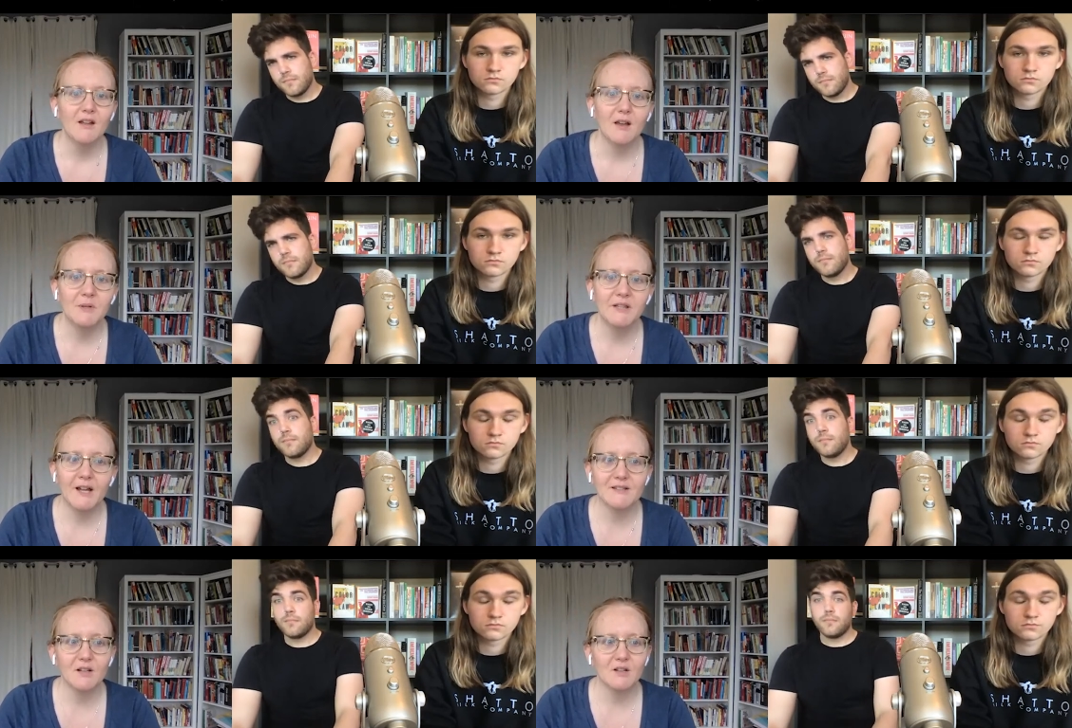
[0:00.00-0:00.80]
Speaker 1: I mean,
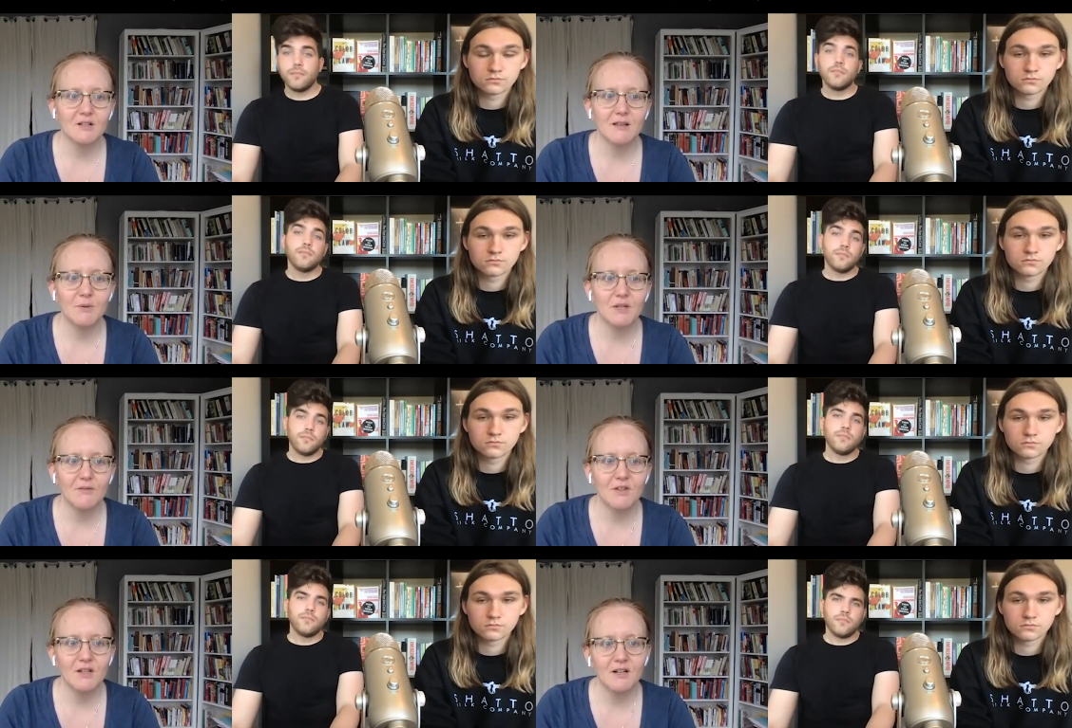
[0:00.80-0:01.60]
that's how long they've been
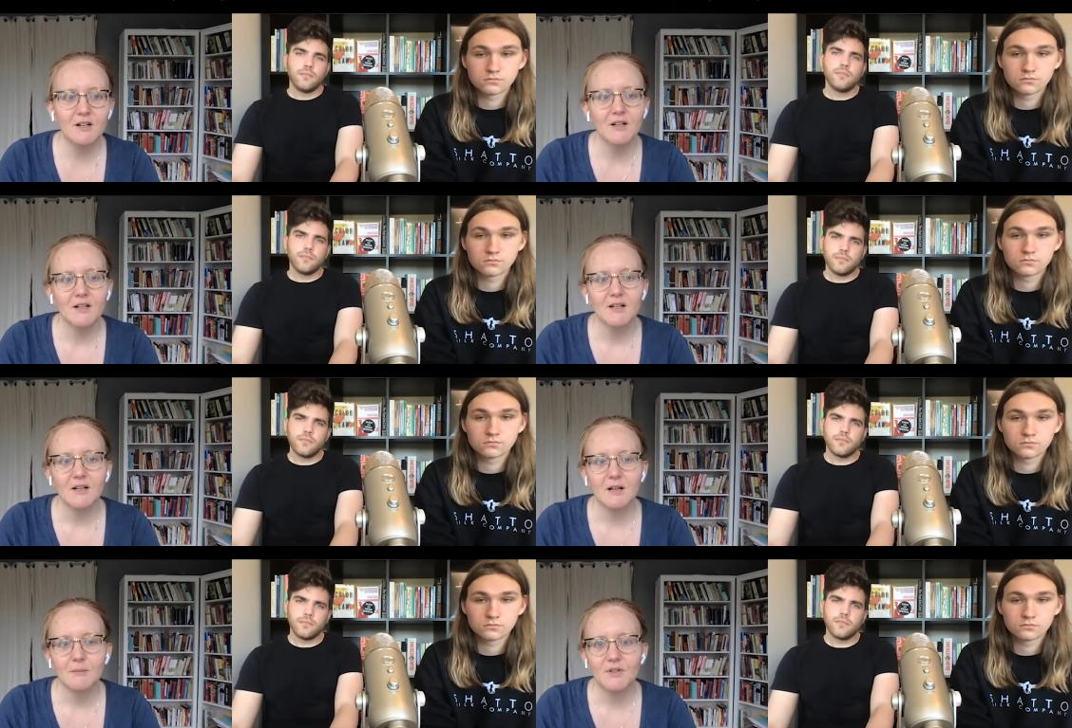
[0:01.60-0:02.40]
living there.
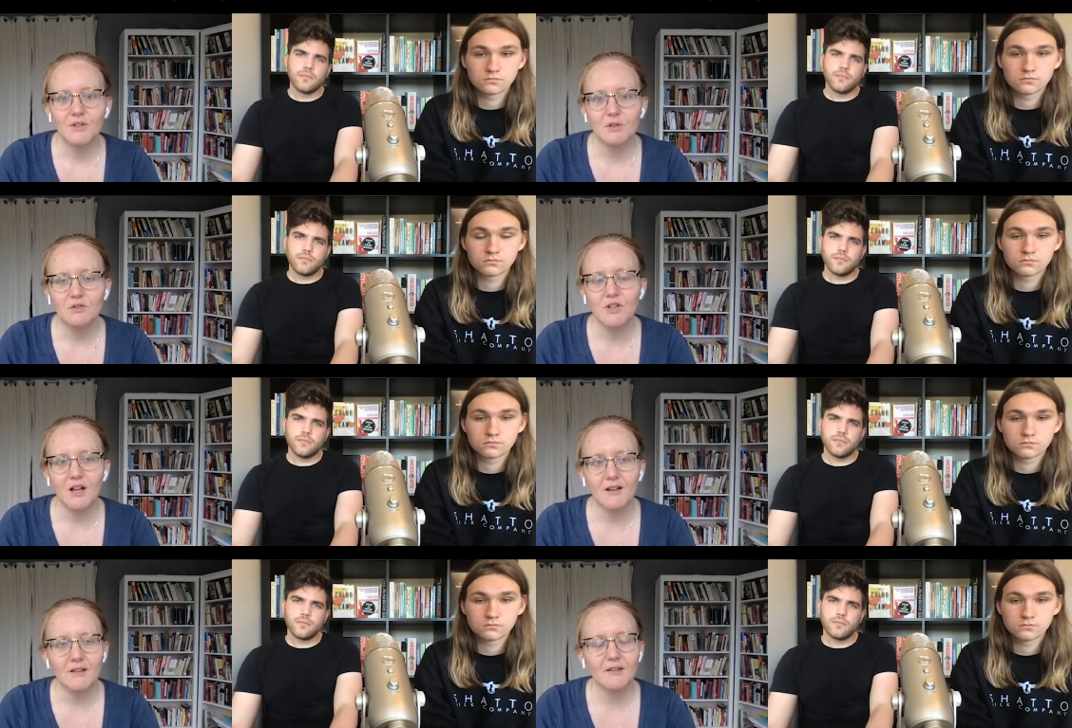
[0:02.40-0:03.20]
Um, it's a huge
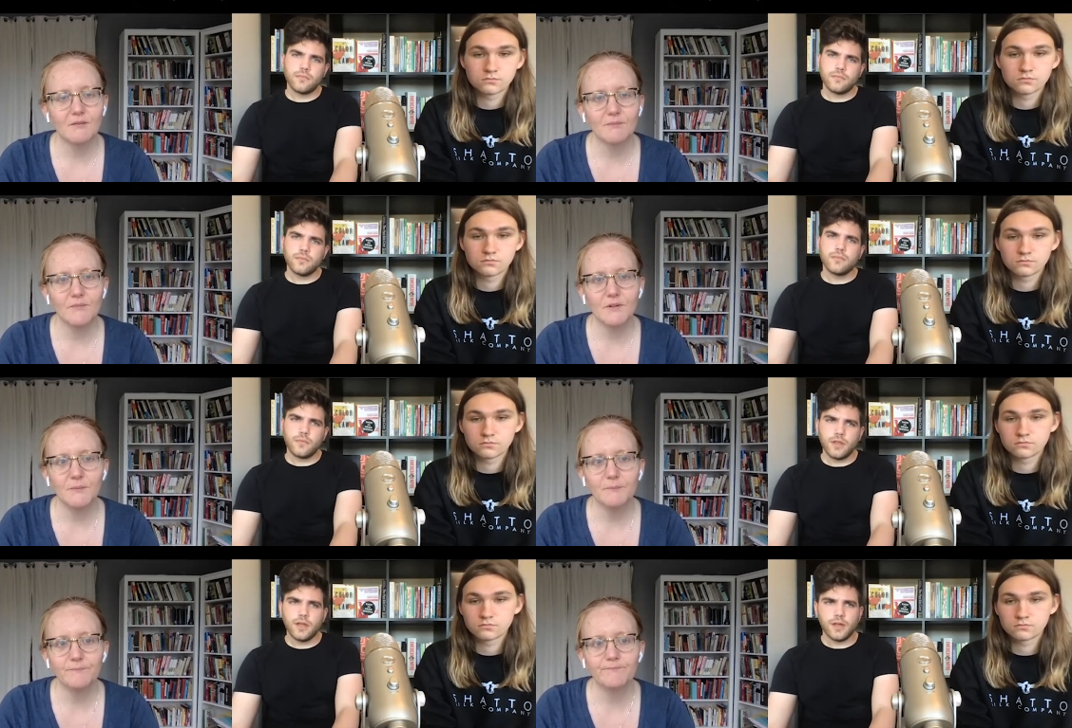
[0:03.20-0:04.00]
loss.
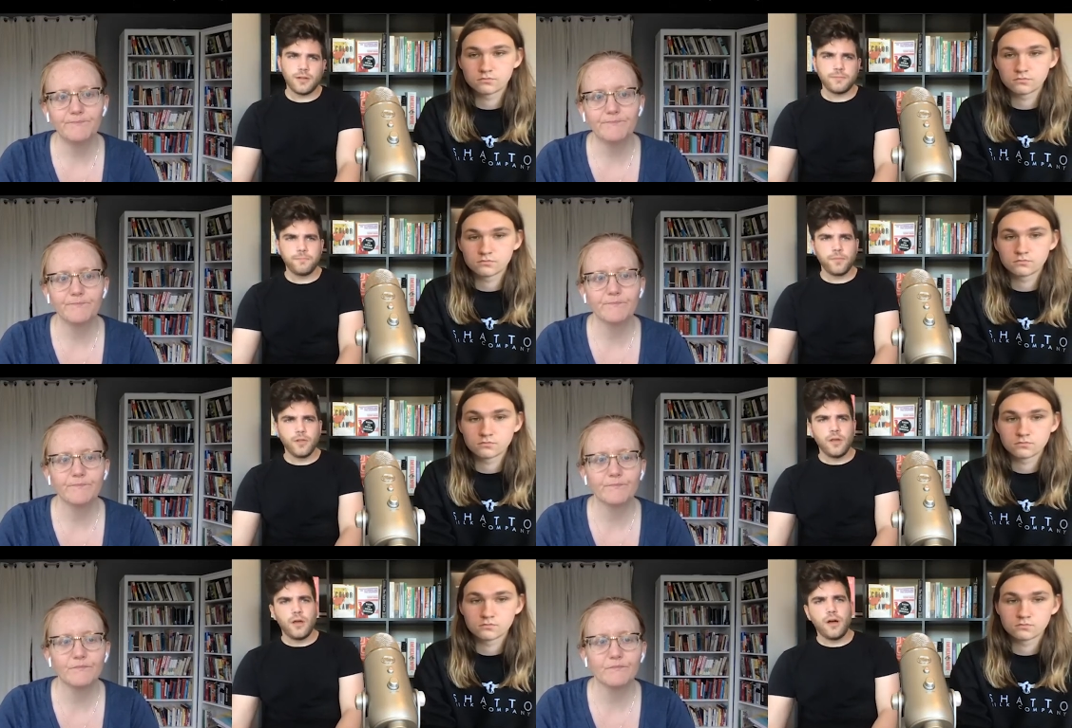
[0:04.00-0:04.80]
So.
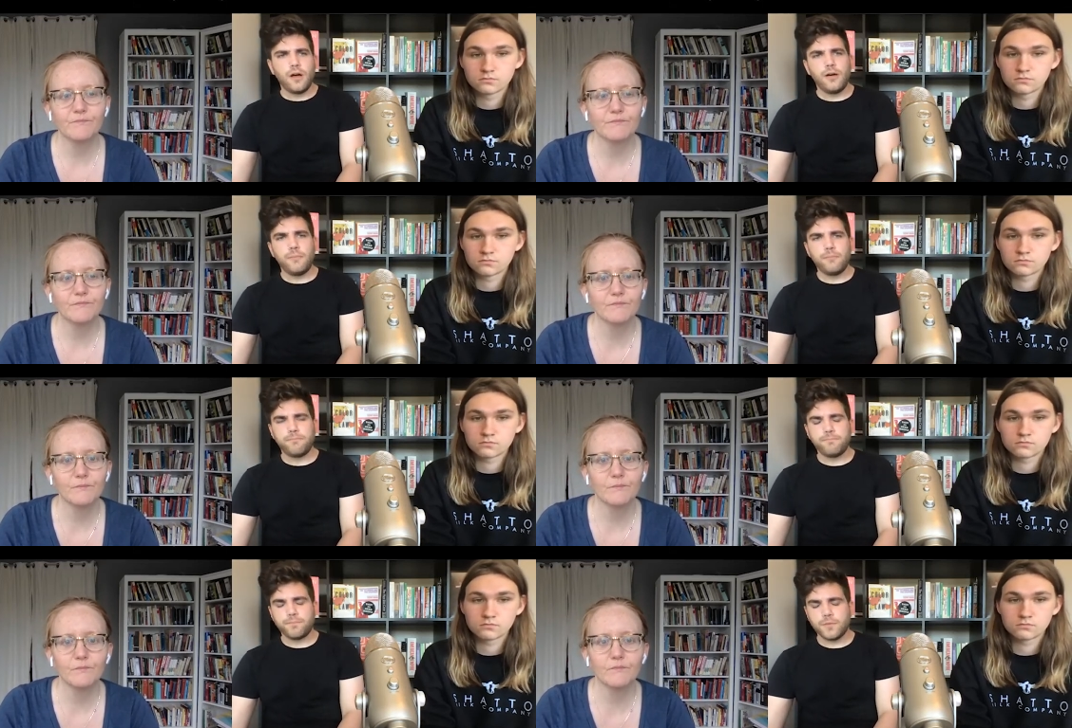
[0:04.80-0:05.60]
Speaker 2: Um,
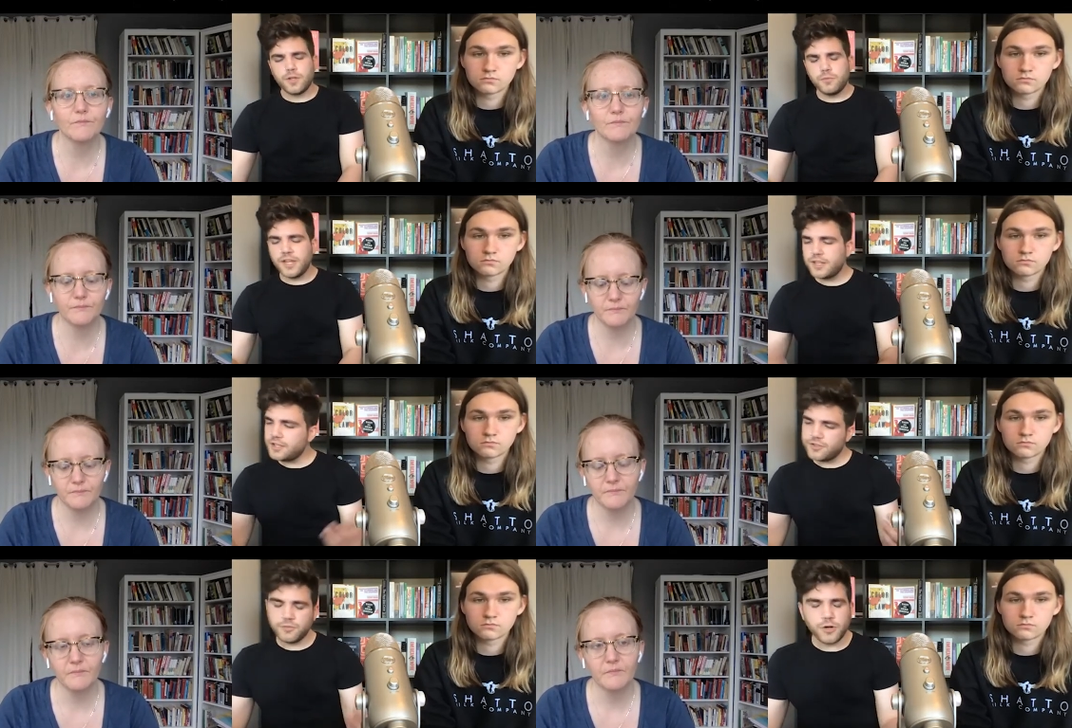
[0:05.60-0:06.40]
that's
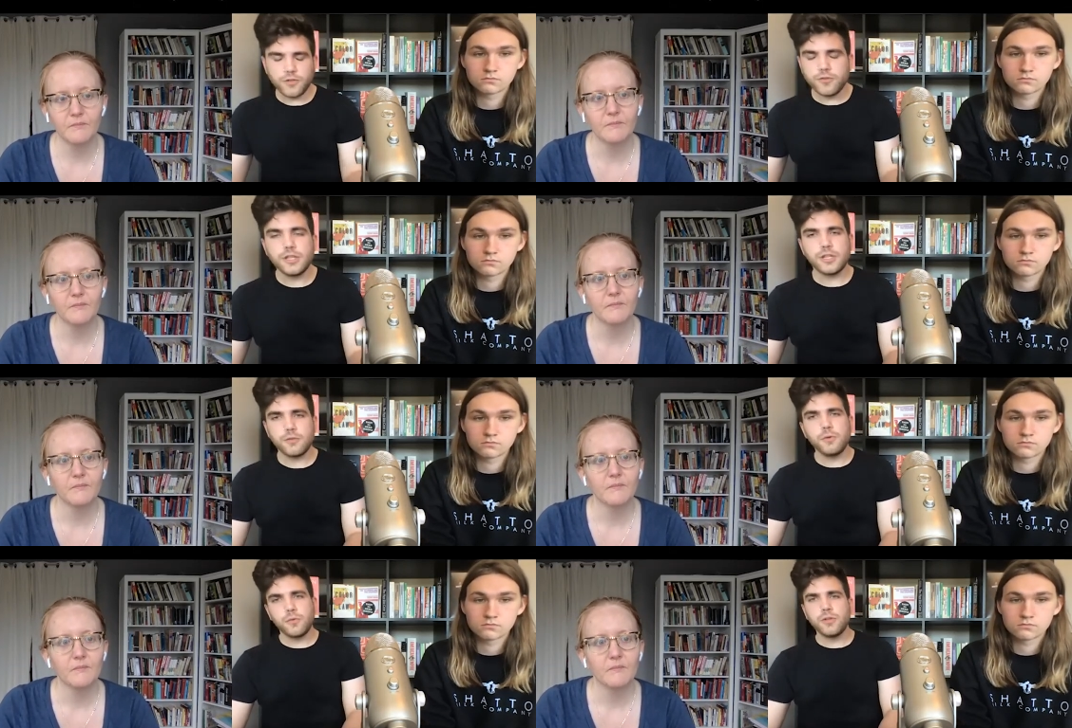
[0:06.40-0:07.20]
actually one of the reasons that we
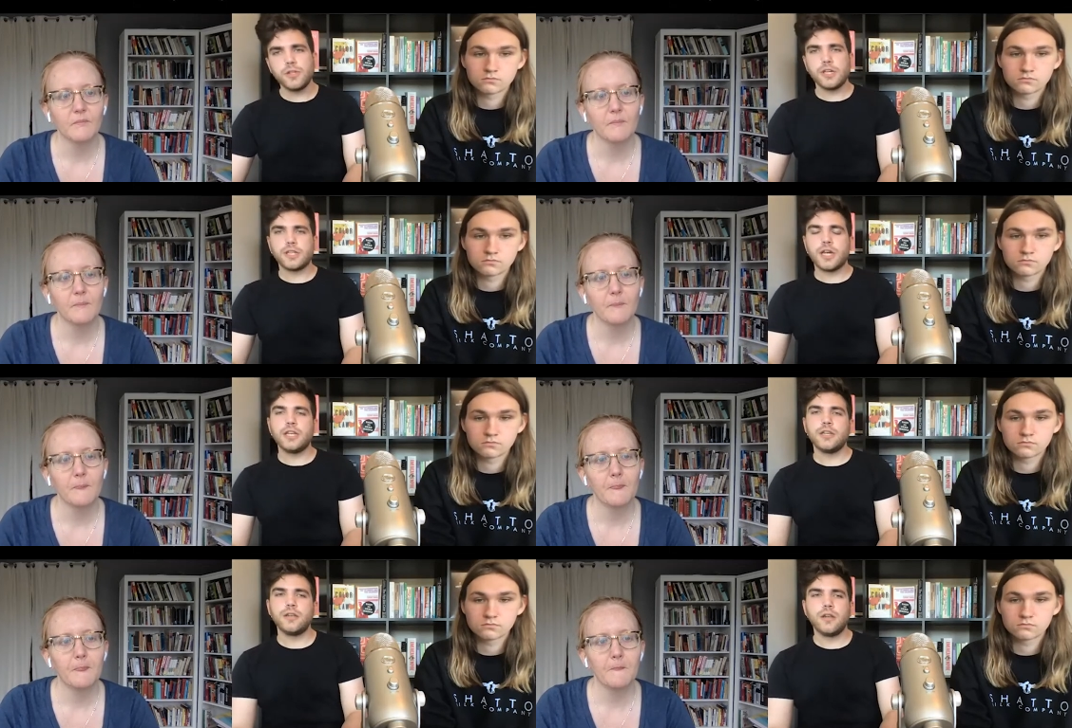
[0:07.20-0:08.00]
were really
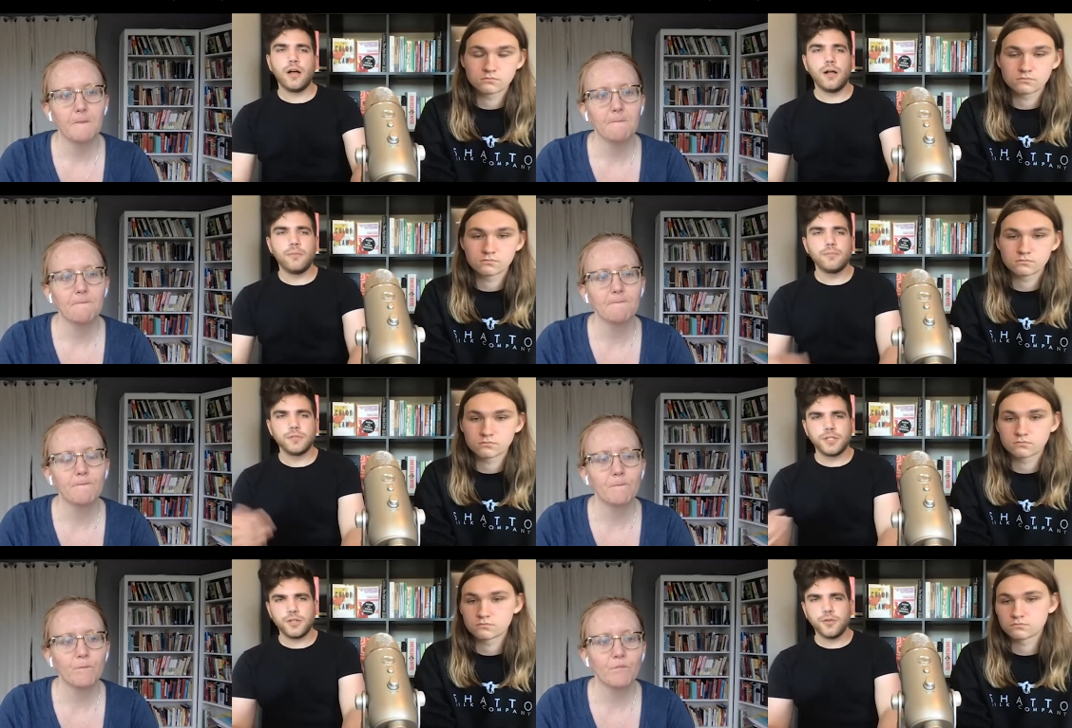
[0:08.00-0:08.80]
excited um,
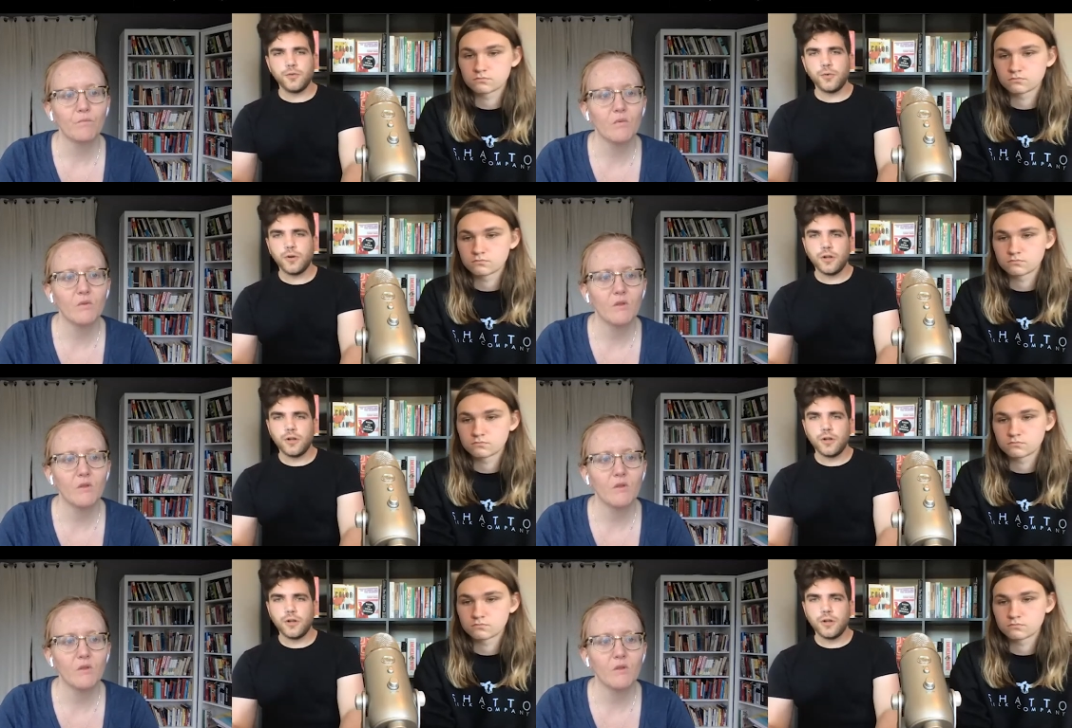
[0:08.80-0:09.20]
to